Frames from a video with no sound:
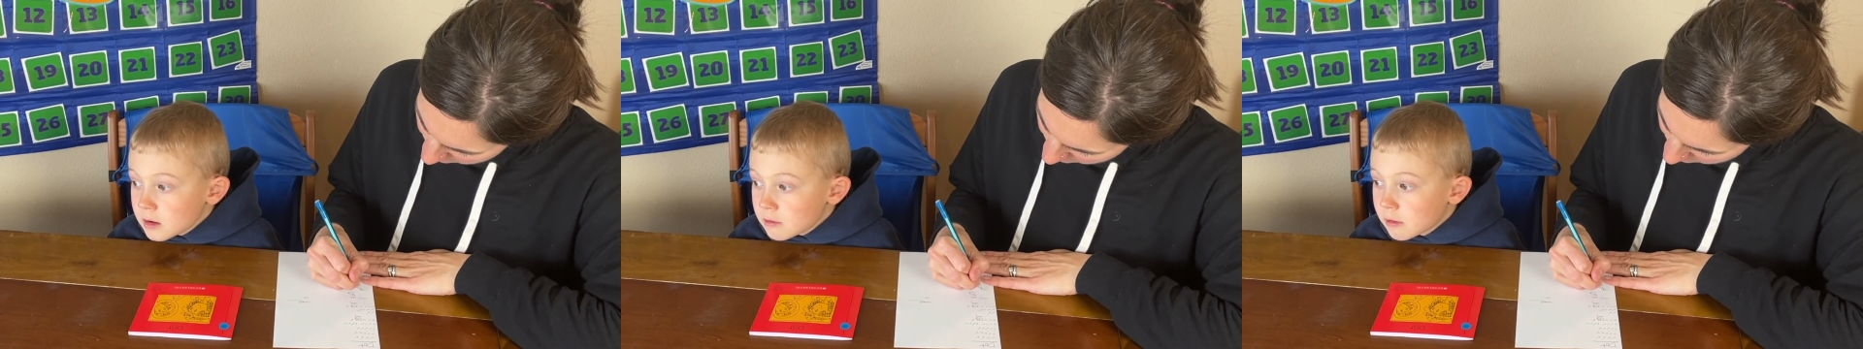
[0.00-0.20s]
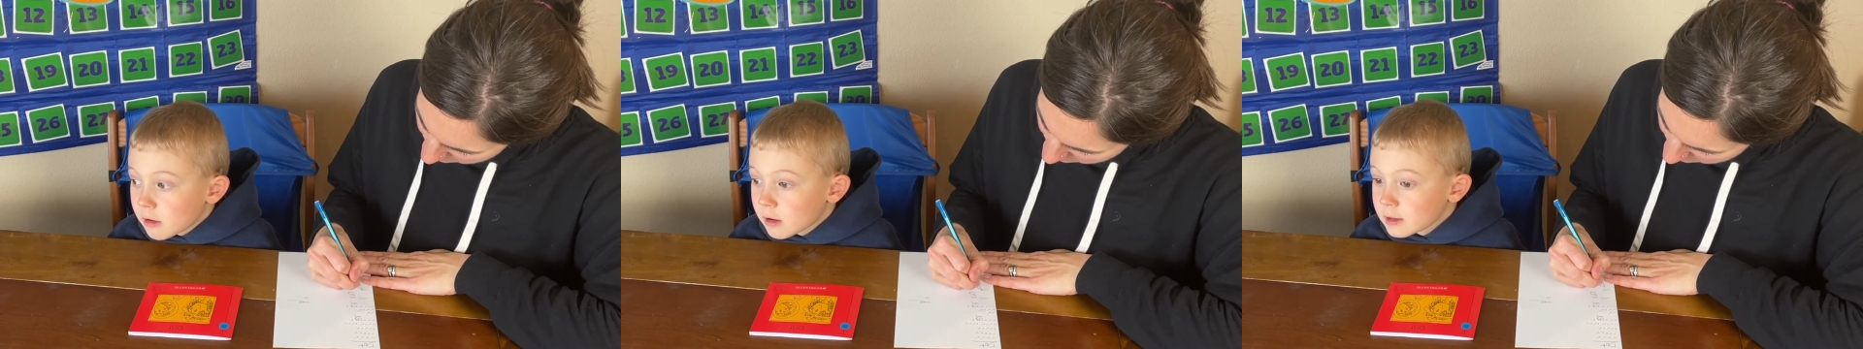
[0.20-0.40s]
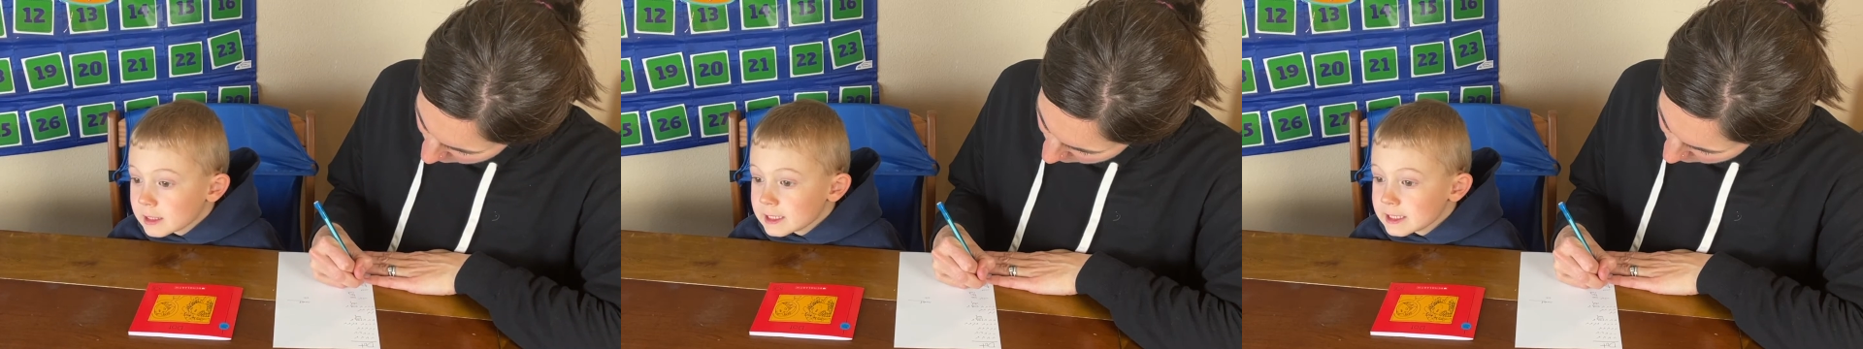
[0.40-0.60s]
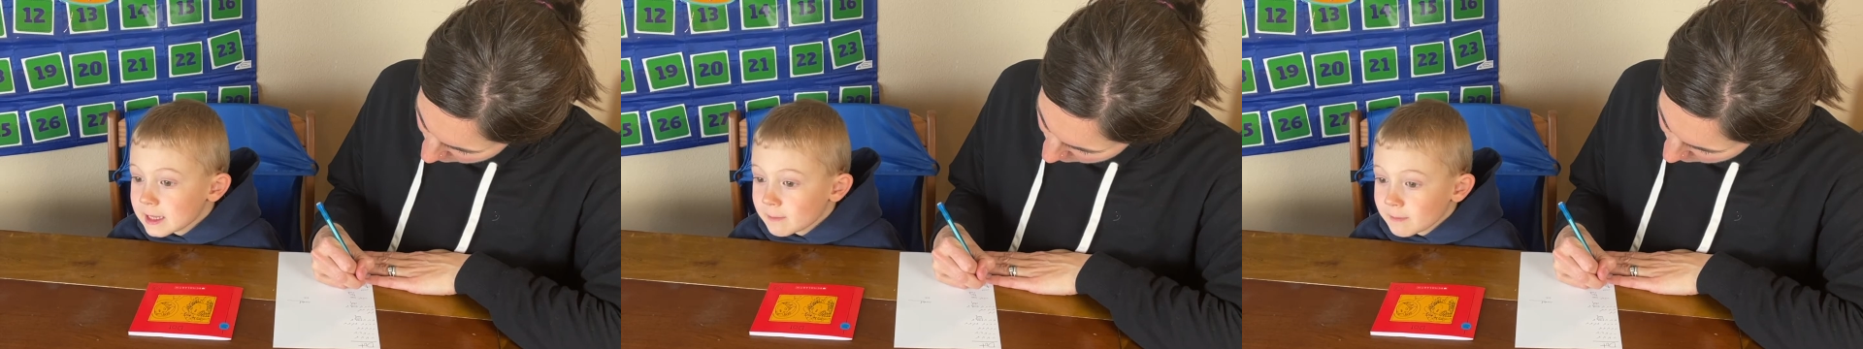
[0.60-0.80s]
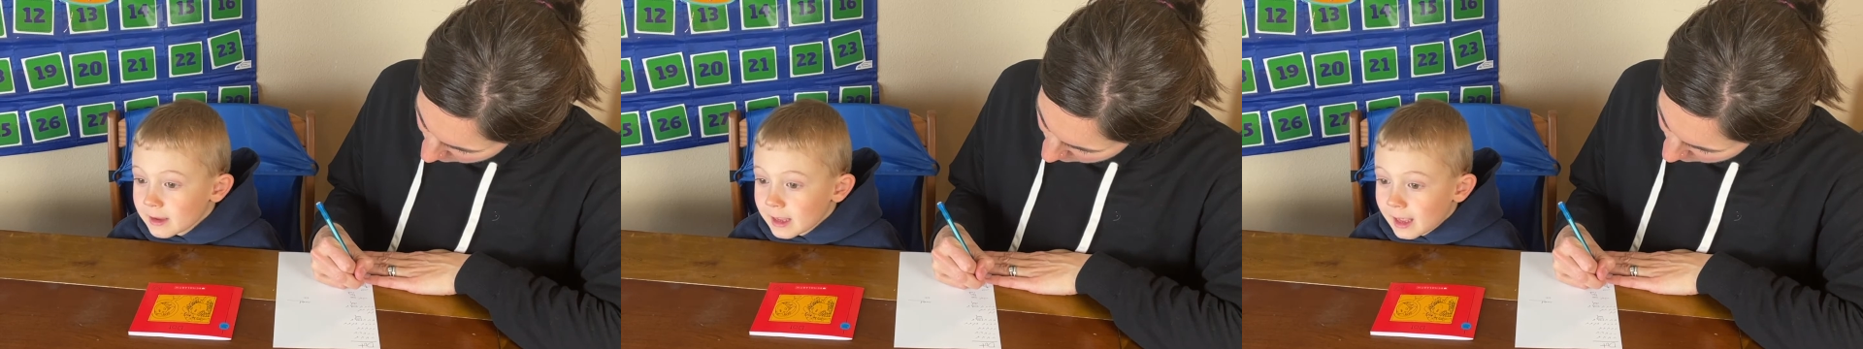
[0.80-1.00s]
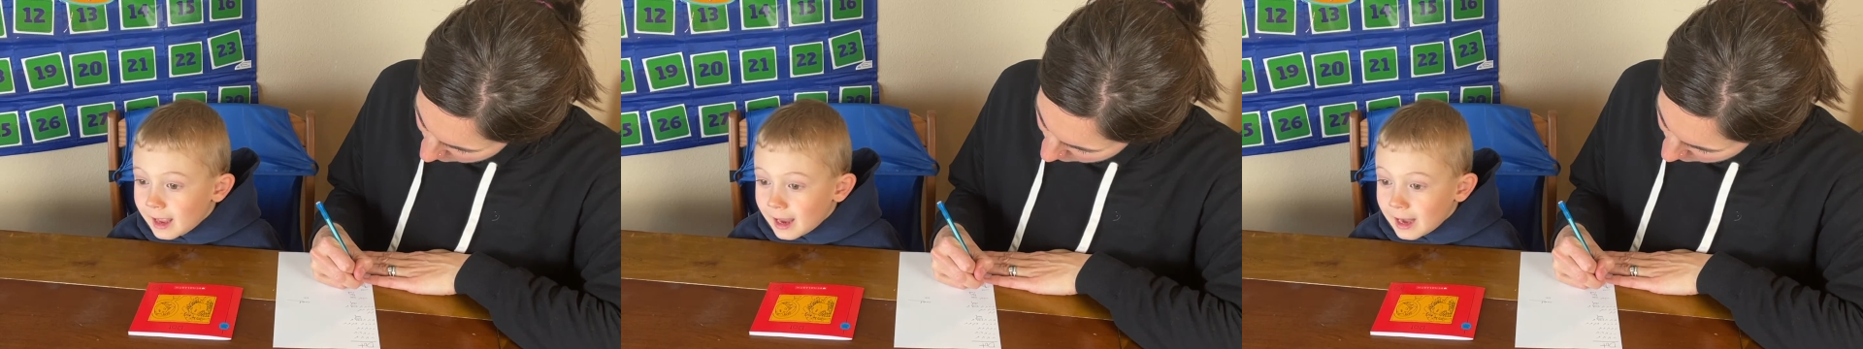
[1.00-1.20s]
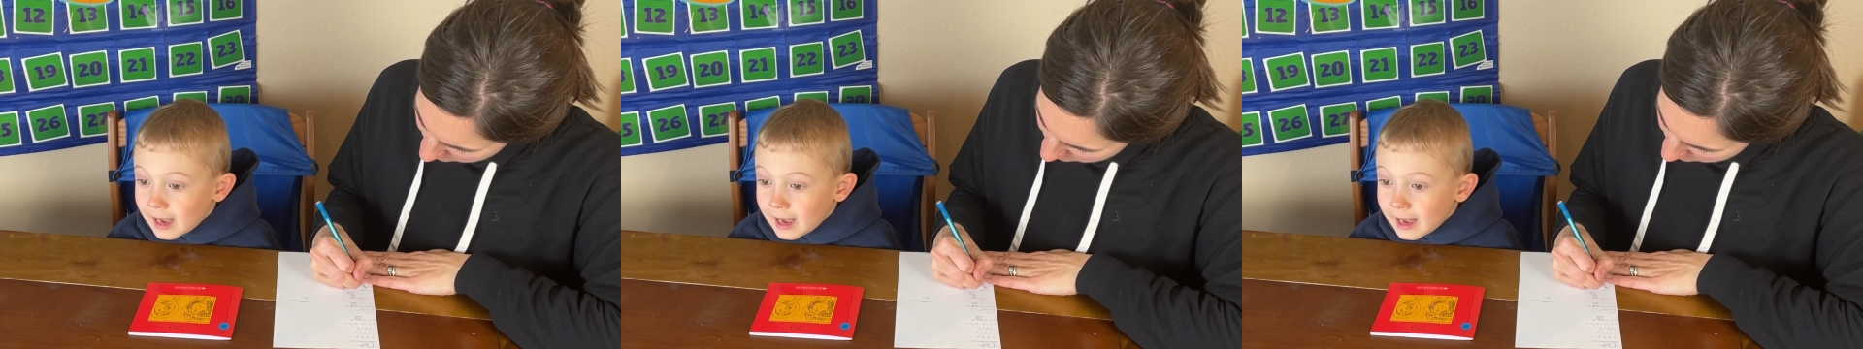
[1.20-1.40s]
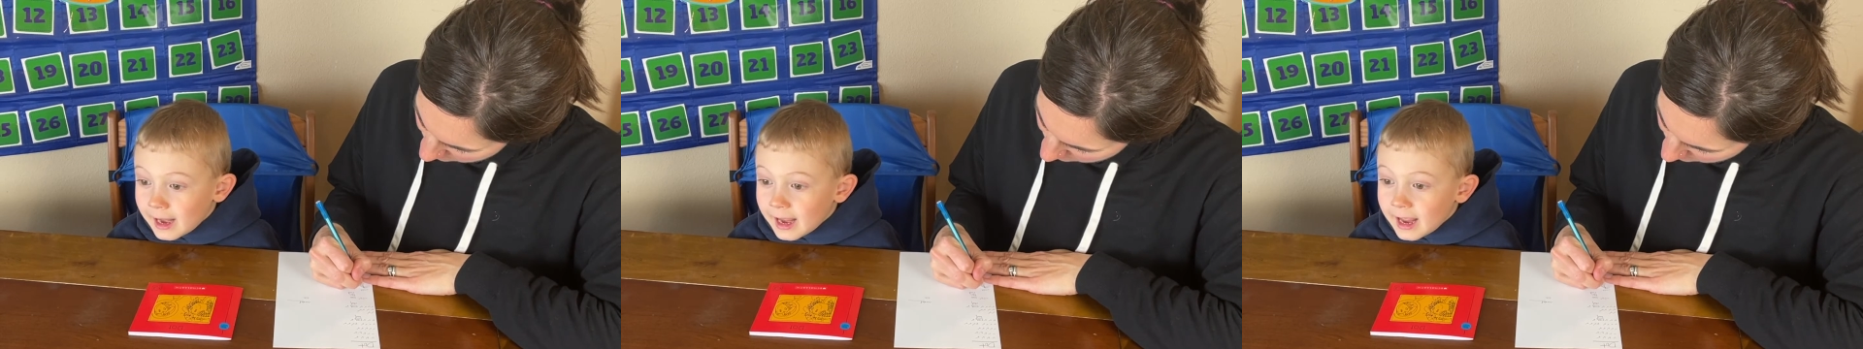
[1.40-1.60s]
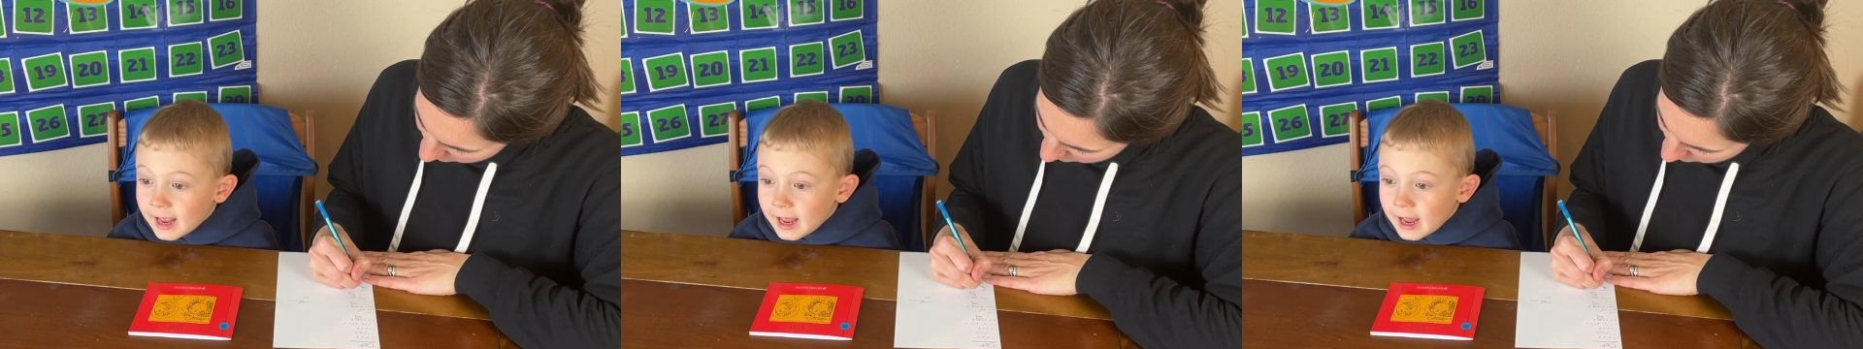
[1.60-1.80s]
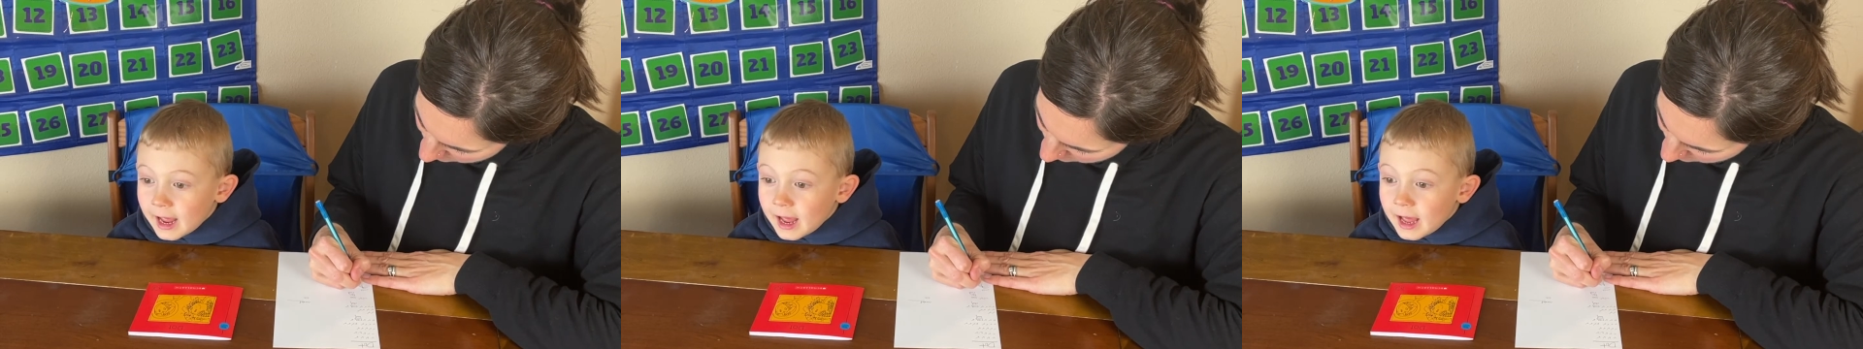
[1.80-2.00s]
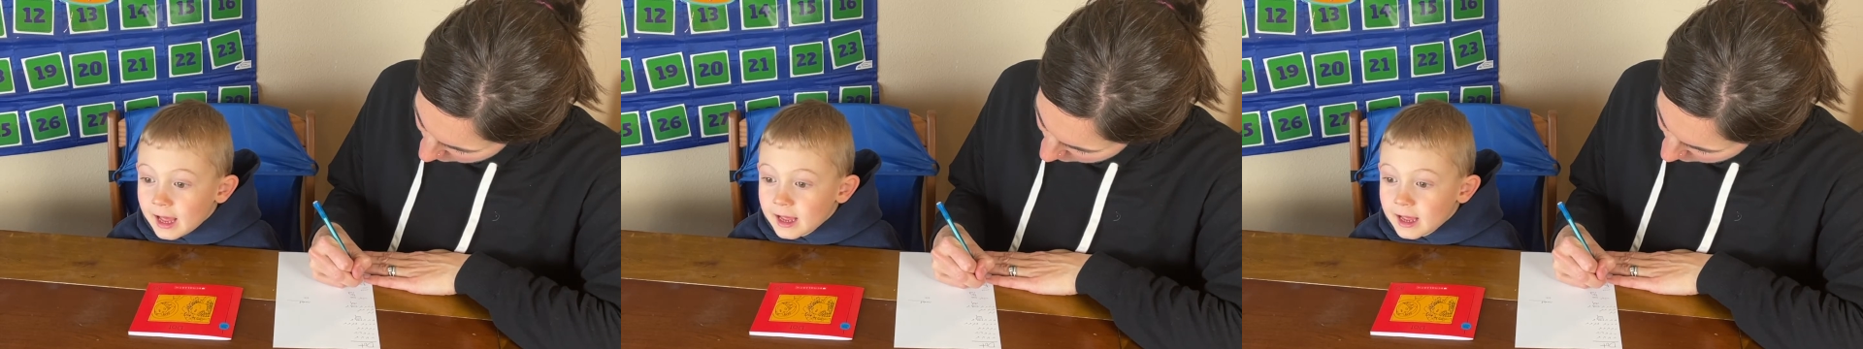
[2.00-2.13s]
All of them have a hat.